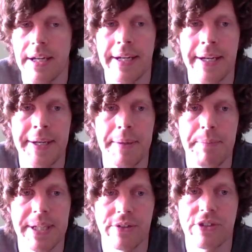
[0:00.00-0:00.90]
uh,
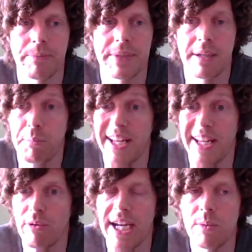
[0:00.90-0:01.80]
build something and play
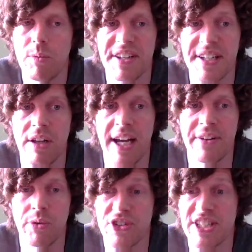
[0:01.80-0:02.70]
around with it and,
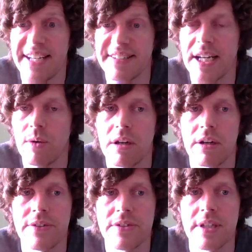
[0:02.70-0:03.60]
and understand how it
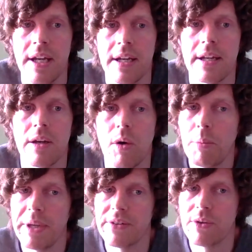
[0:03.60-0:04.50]
learns uh,
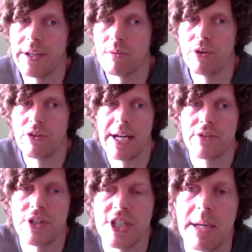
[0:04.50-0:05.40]
albeit quite a
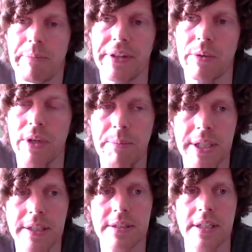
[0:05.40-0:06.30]
rudimentary chatbot that we
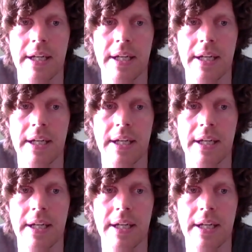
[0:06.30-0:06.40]
built.